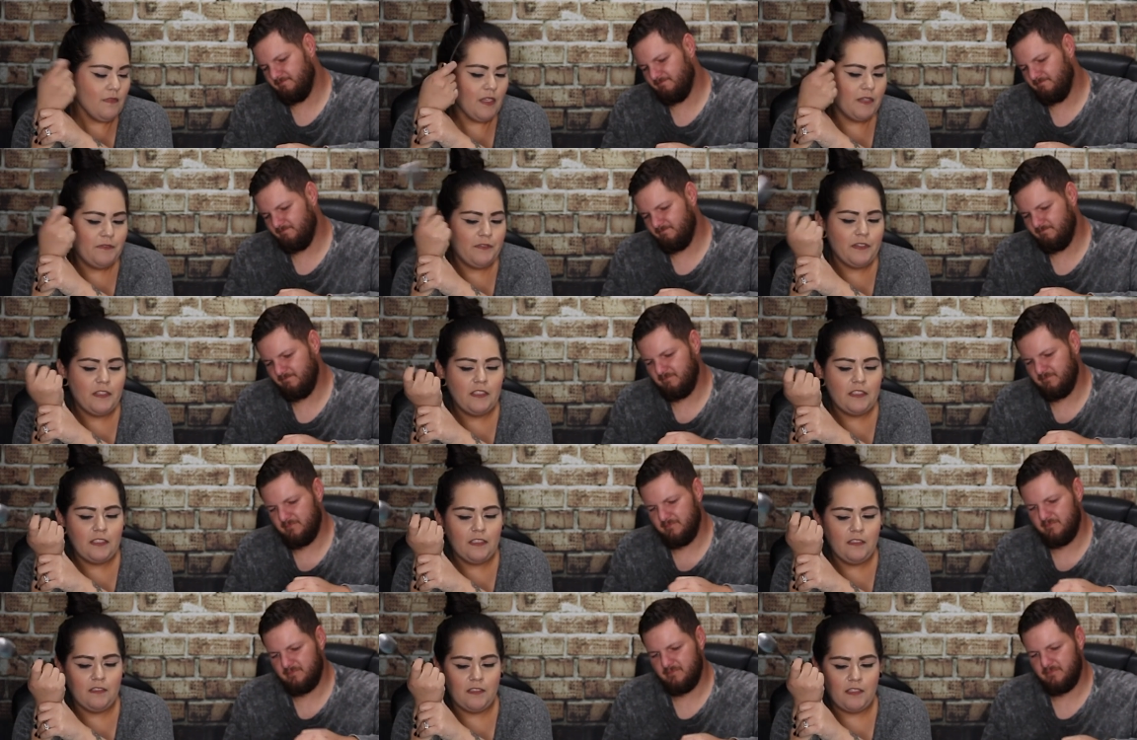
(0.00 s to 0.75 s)
Speaker 1: feel a
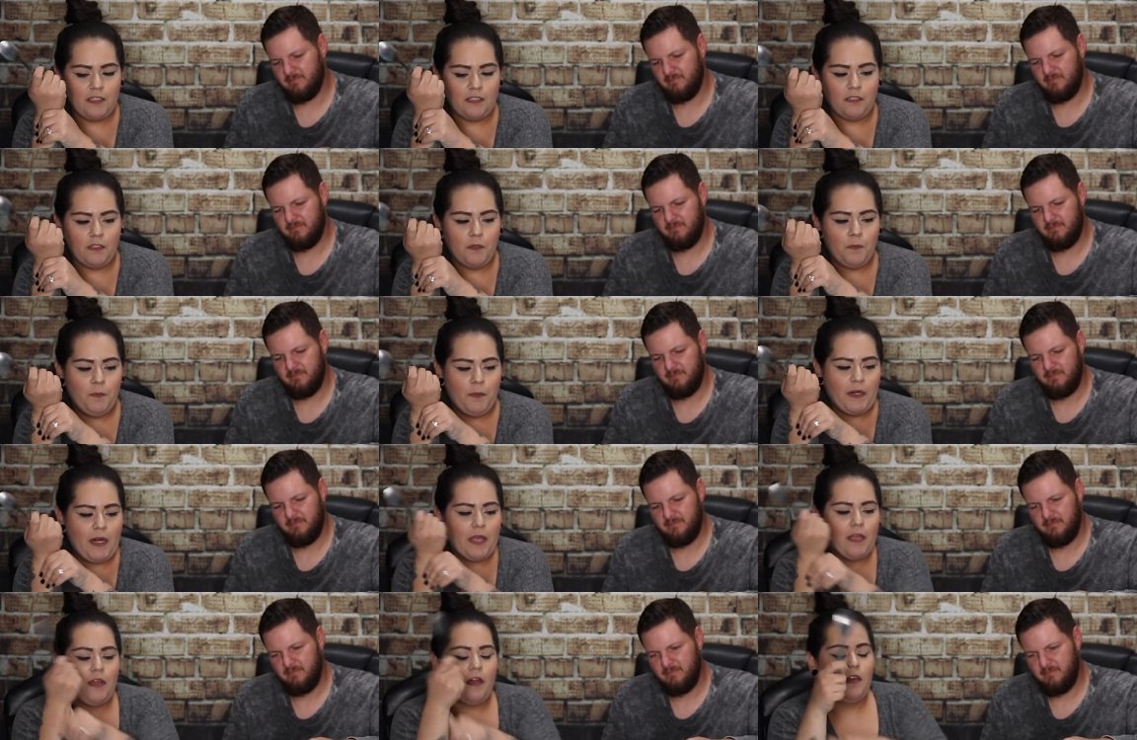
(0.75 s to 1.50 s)
little tickled, but
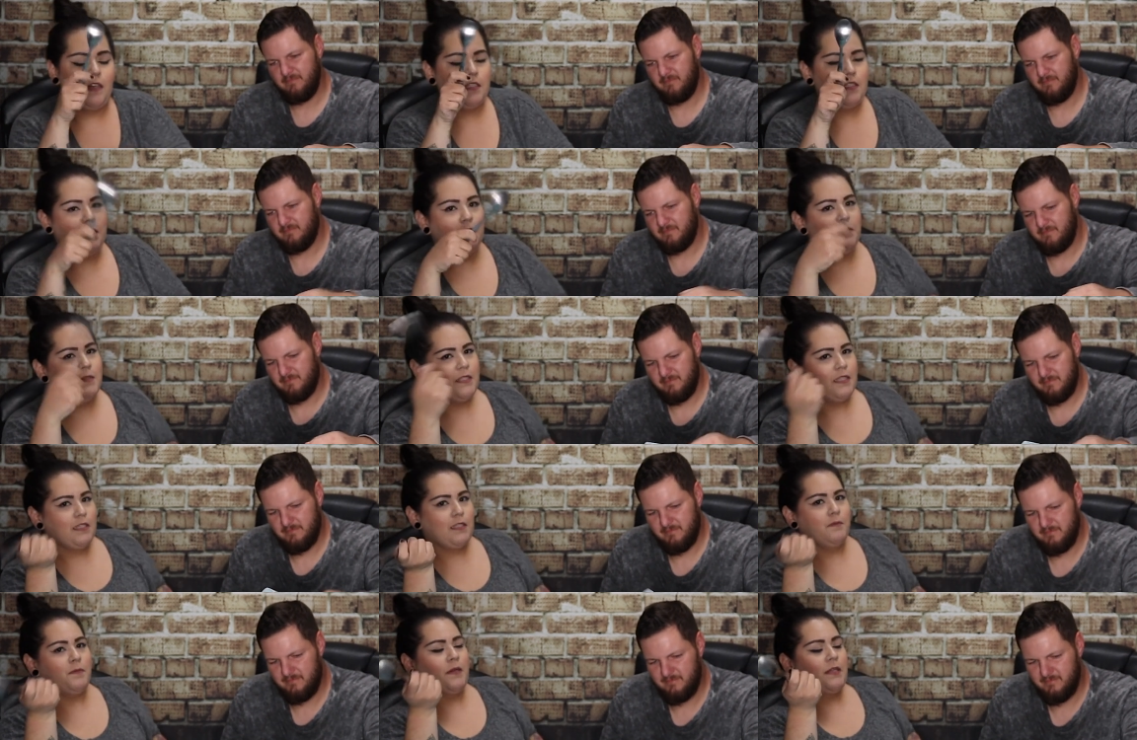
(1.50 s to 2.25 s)
I honestly was
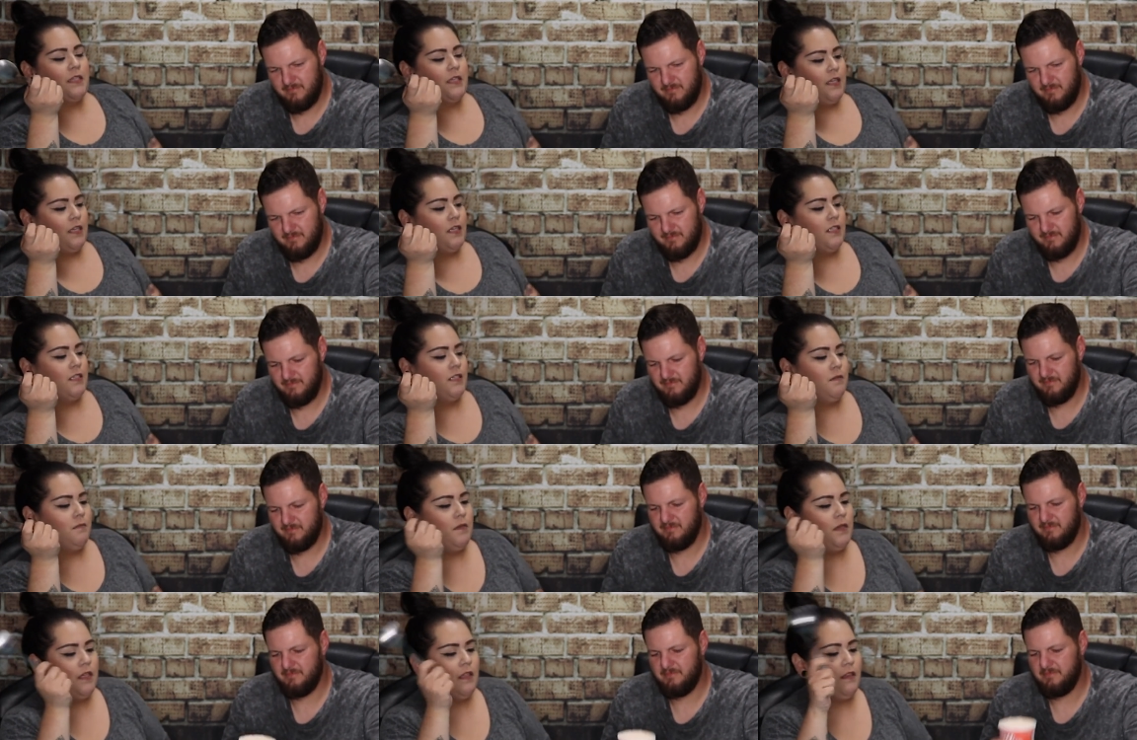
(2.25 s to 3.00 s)
expecting it to
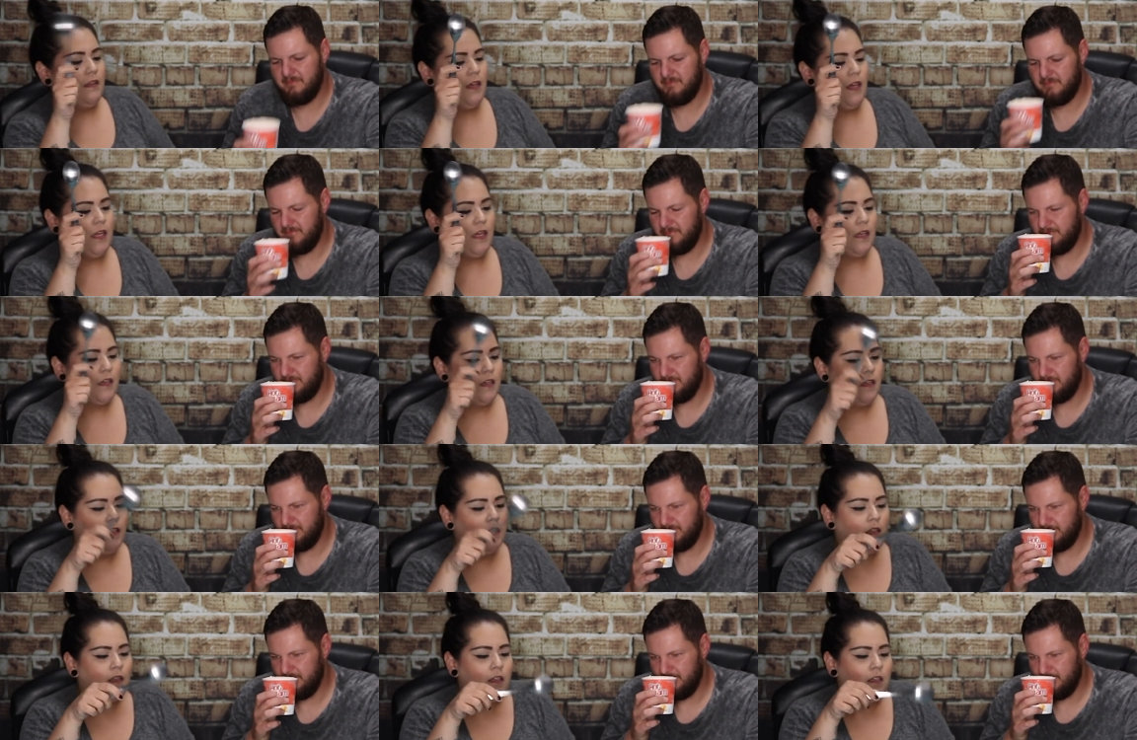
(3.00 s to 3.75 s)
be like
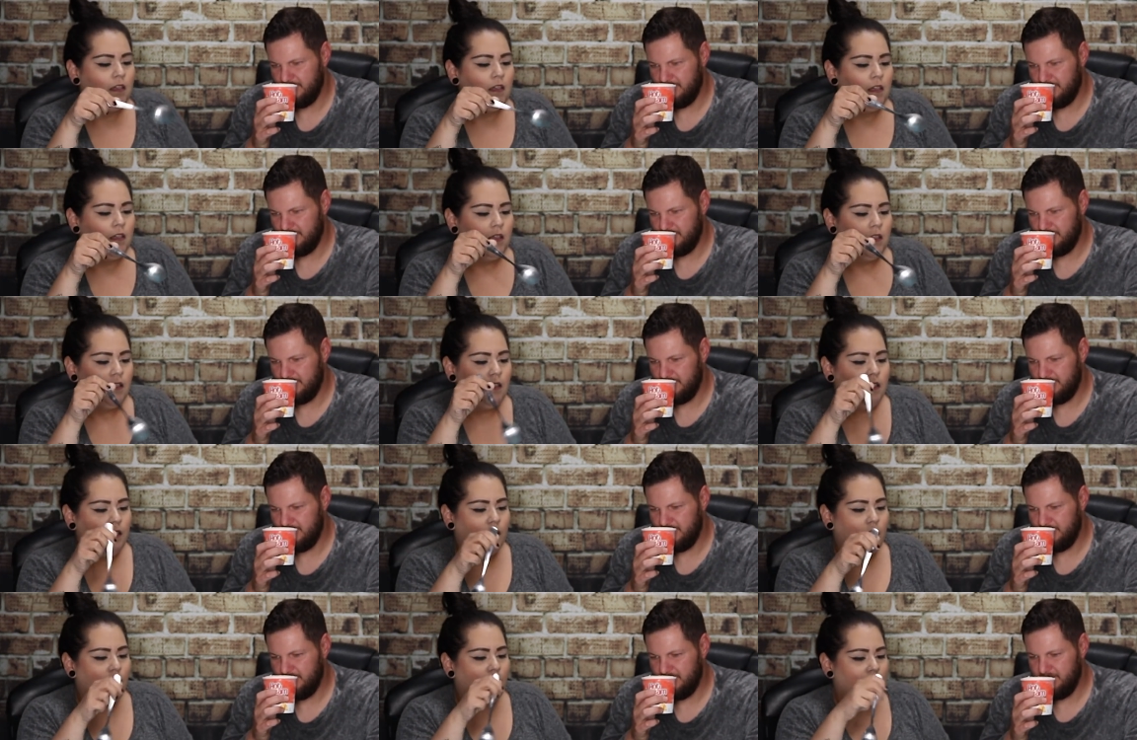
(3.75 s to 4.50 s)

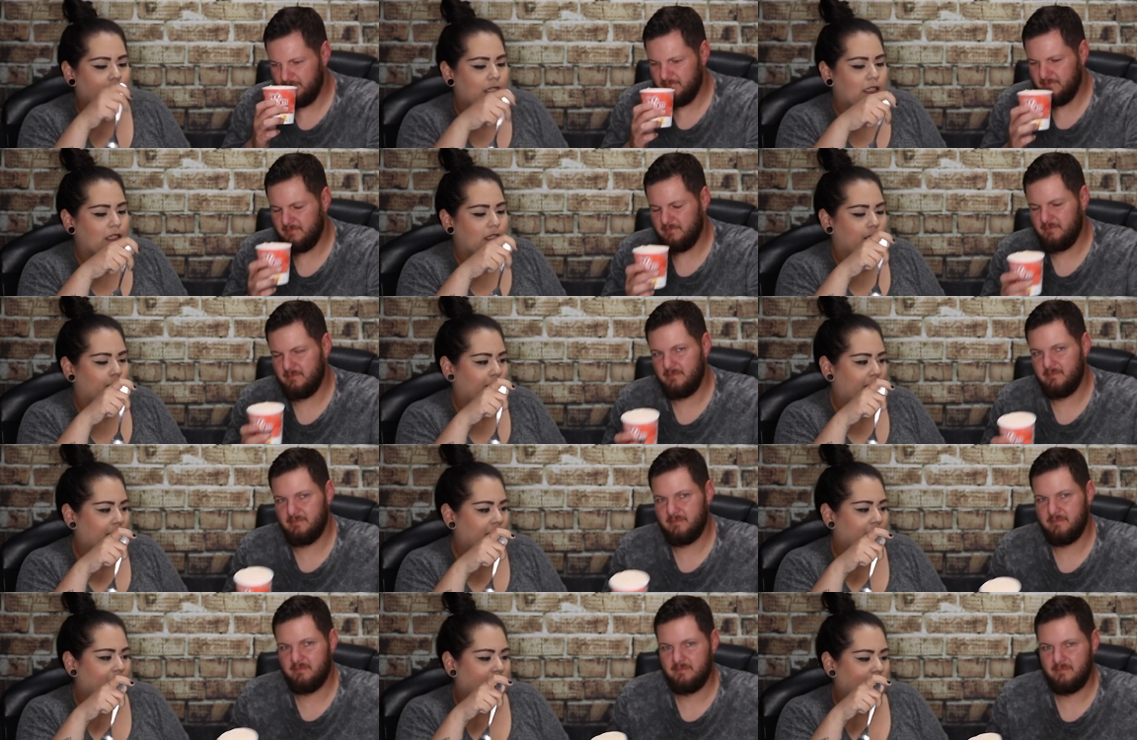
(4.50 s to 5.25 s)
crazy
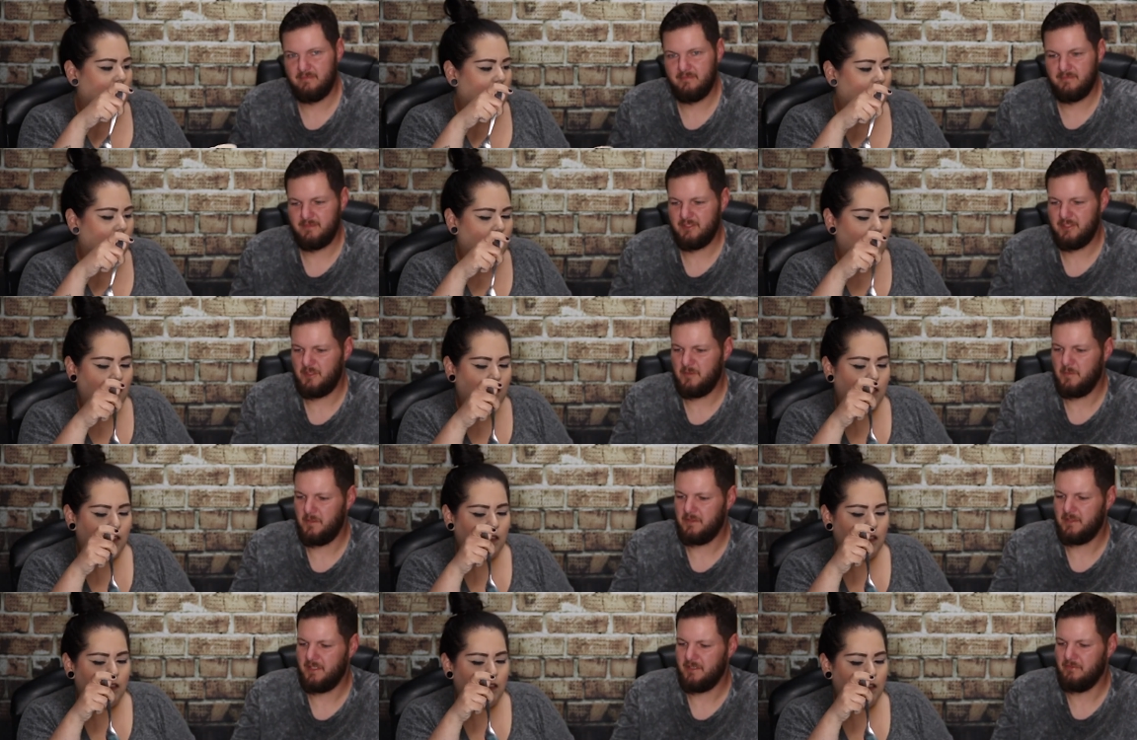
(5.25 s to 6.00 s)
spicy. It
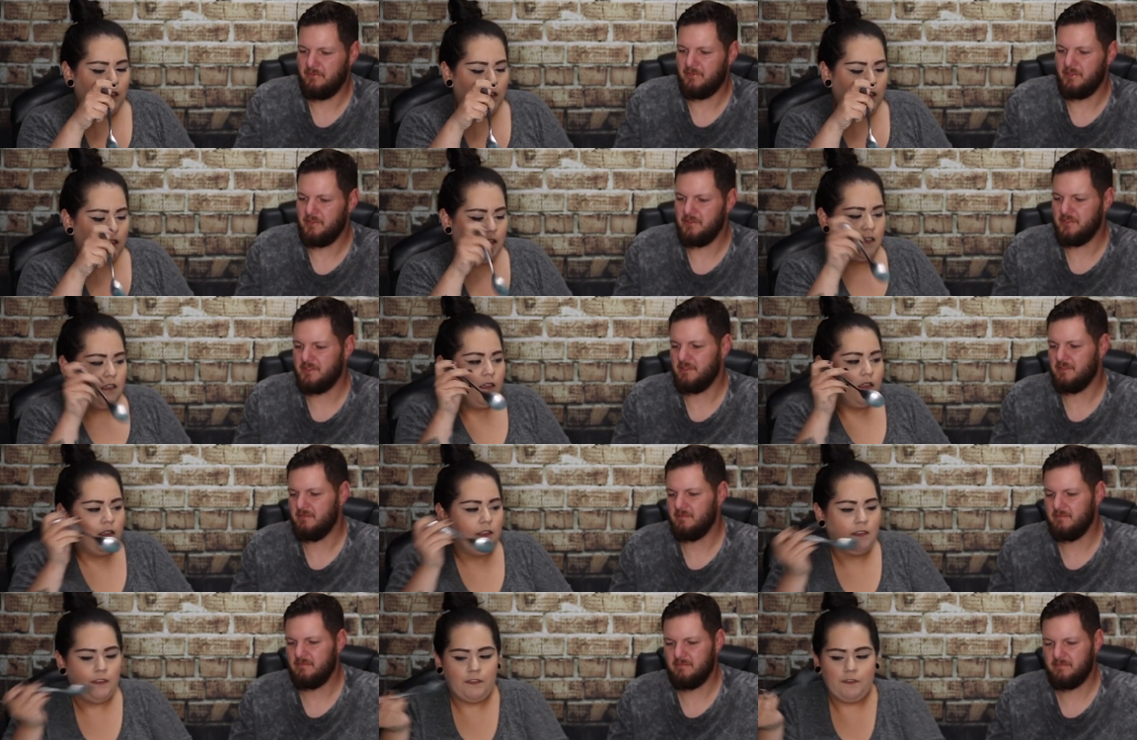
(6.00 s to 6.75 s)
Speaker 2: smells like frozen.